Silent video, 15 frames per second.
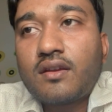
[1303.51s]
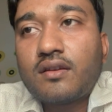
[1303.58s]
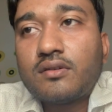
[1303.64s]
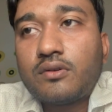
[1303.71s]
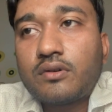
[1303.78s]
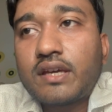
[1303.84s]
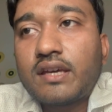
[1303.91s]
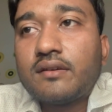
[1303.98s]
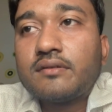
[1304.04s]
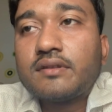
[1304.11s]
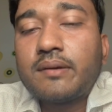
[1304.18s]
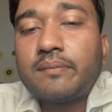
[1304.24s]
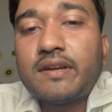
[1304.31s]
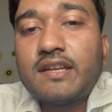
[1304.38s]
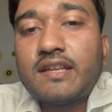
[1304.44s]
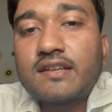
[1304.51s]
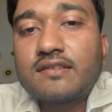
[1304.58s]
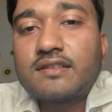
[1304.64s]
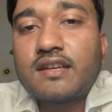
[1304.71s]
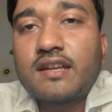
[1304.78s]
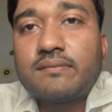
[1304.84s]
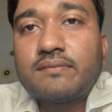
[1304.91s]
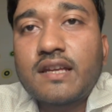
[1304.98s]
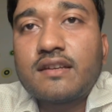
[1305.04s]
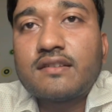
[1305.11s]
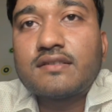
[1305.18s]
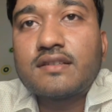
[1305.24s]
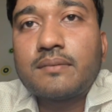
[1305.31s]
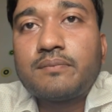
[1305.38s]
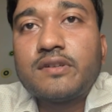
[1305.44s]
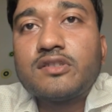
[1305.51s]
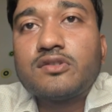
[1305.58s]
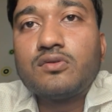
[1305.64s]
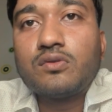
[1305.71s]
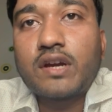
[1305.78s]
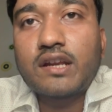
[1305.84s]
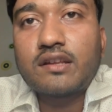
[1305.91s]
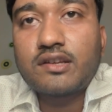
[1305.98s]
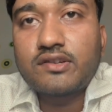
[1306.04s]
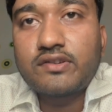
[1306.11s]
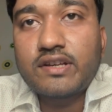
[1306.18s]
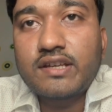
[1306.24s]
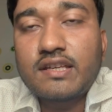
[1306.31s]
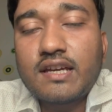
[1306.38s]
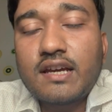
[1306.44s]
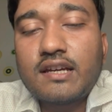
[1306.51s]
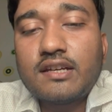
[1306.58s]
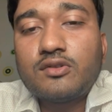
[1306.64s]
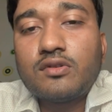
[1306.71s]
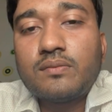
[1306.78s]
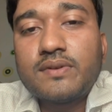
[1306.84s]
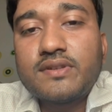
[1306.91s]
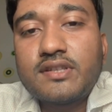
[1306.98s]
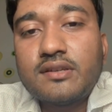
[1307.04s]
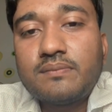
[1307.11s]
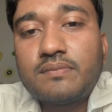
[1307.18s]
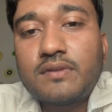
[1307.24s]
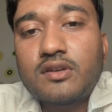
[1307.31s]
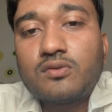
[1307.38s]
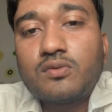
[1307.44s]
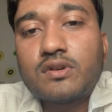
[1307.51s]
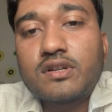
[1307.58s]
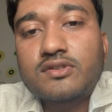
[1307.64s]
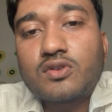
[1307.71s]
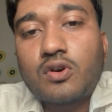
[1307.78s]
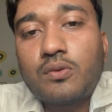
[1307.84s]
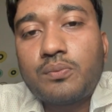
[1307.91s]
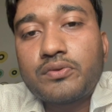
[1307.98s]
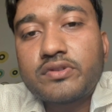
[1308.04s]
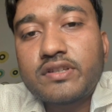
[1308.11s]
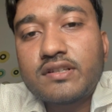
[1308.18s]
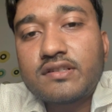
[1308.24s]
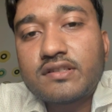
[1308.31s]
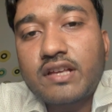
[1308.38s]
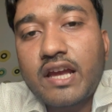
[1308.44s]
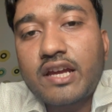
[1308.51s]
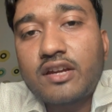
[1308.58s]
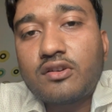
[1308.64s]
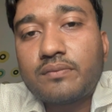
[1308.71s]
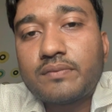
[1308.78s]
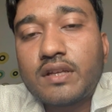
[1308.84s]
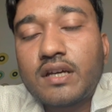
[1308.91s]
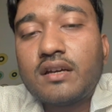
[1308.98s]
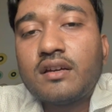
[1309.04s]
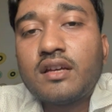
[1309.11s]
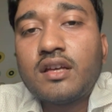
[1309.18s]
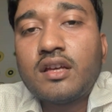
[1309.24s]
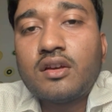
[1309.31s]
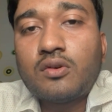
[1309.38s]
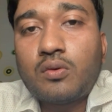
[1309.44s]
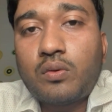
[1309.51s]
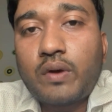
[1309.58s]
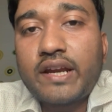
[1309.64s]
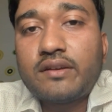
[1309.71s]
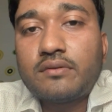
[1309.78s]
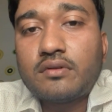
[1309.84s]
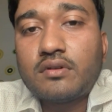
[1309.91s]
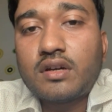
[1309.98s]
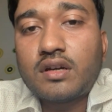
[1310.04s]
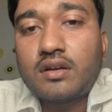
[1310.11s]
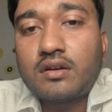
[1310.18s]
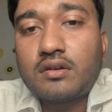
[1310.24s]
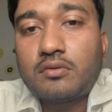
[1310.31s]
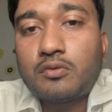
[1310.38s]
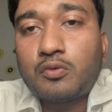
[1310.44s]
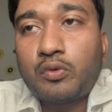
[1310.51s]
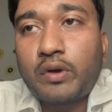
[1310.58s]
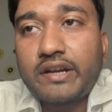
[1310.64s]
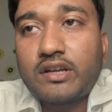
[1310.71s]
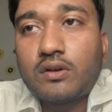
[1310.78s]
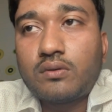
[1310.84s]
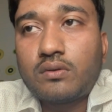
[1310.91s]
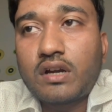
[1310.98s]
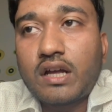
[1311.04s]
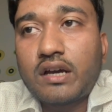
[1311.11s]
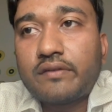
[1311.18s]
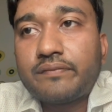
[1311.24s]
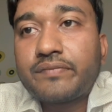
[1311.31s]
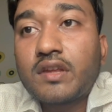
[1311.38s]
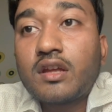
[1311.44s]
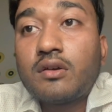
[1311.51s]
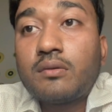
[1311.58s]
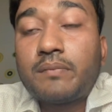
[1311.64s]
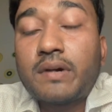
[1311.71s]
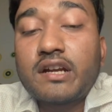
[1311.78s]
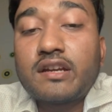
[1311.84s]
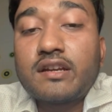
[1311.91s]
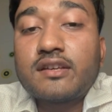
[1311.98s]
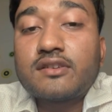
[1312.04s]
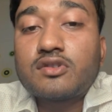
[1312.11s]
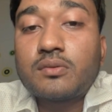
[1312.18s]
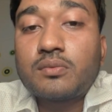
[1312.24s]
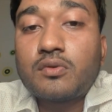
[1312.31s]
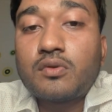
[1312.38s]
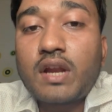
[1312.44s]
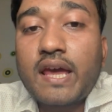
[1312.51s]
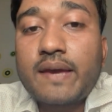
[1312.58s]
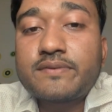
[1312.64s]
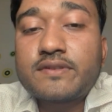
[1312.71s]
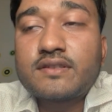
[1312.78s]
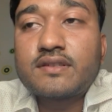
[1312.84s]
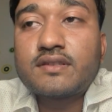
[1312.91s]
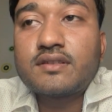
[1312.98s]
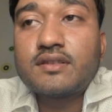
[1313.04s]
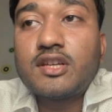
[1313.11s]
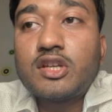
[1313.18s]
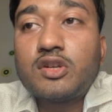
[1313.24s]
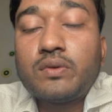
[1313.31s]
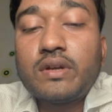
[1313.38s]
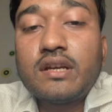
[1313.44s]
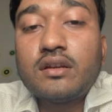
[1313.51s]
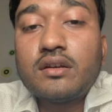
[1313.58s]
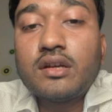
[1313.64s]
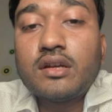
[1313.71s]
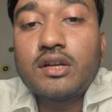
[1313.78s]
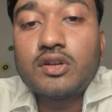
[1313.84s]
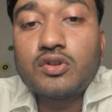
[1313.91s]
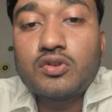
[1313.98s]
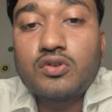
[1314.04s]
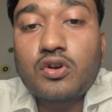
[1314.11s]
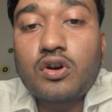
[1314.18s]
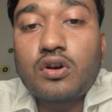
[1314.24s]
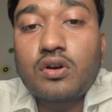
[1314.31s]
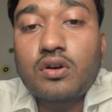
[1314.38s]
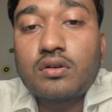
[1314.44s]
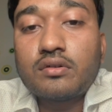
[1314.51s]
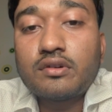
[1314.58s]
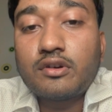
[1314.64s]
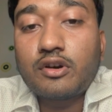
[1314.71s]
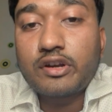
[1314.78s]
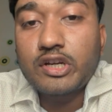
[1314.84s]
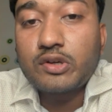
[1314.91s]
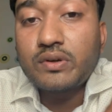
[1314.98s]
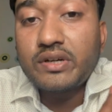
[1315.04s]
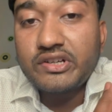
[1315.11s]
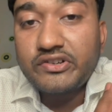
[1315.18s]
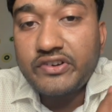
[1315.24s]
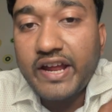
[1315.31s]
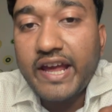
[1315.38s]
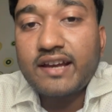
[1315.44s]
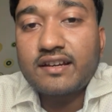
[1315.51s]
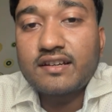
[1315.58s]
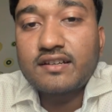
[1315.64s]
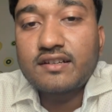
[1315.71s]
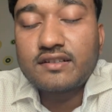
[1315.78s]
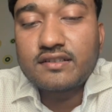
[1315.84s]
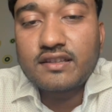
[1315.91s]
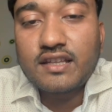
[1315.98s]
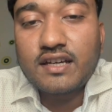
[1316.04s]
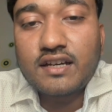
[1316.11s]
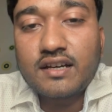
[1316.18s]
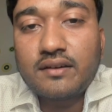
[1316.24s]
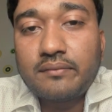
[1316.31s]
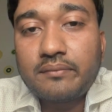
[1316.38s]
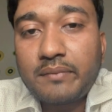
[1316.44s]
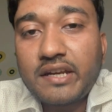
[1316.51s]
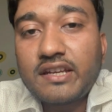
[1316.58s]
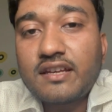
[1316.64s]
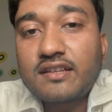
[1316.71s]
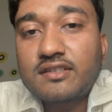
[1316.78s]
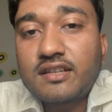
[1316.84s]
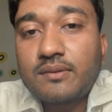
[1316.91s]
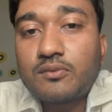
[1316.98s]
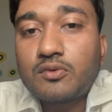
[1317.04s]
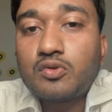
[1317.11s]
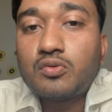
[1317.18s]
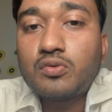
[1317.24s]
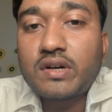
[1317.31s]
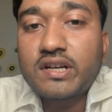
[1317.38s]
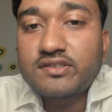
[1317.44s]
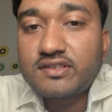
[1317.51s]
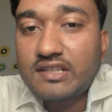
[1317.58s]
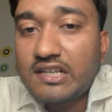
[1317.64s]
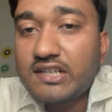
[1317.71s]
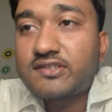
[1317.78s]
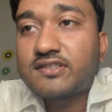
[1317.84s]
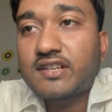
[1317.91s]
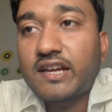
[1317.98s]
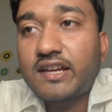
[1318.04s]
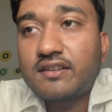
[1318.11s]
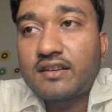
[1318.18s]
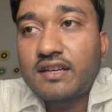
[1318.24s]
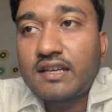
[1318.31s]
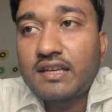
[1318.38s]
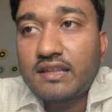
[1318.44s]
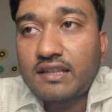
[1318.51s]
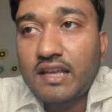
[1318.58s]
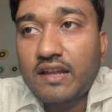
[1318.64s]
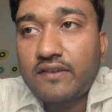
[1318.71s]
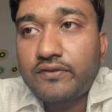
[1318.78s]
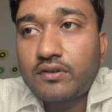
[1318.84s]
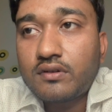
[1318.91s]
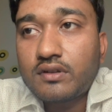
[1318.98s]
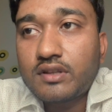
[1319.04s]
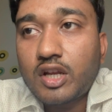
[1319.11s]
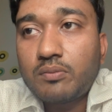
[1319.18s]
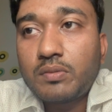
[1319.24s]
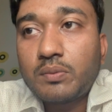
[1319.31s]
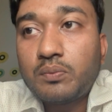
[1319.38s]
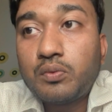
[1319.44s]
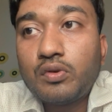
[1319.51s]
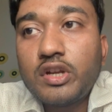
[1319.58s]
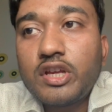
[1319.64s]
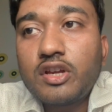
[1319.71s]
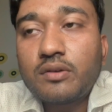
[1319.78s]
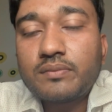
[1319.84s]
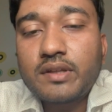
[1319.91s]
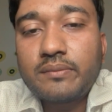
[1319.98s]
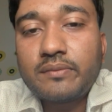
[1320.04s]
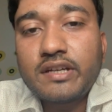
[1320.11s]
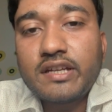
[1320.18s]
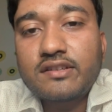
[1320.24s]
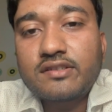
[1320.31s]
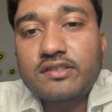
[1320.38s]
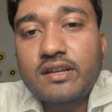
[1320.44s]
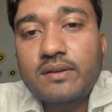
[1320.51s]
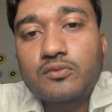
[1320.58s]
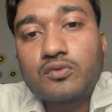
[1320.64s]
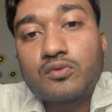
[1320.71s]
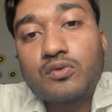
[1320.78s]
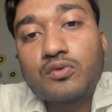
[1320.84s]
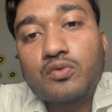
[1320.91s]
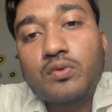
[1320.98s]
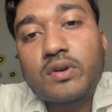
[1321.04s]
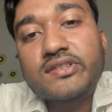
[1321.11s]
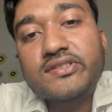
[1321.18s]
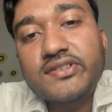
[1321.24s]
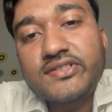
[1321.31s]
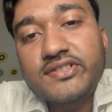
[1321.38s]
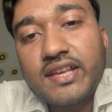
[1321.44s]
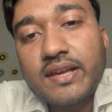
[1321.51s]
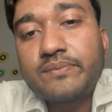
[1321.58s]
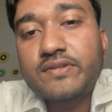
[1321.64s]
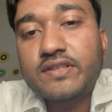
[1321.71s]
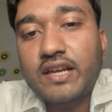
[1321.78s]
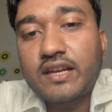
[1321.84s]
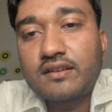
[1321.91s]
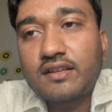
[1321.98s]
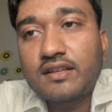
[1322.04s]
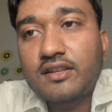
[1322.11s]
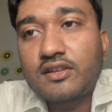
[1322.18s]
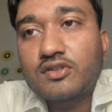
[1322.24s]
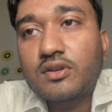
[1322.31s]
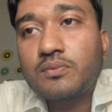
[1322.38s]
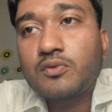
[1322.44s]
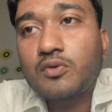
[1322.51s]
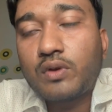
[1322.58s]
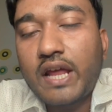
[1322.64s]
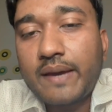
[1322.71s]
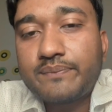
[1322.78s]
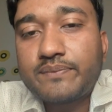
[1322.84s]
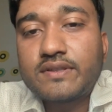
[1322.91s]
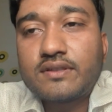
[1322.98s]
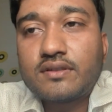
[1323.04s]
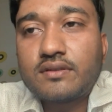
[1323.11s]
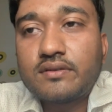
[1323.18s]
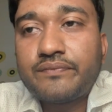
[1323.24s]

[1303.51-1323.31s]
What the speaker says: Okay, the mediastinum, that is the, please look at the trachea, it will be shifted towards the opposite side of the whiteout lung. But in case of collapse, it will draw or it will drag the mediastinum towards its side. Therefore, there will be pulling of the mediastinum towards the same side in case of collapse.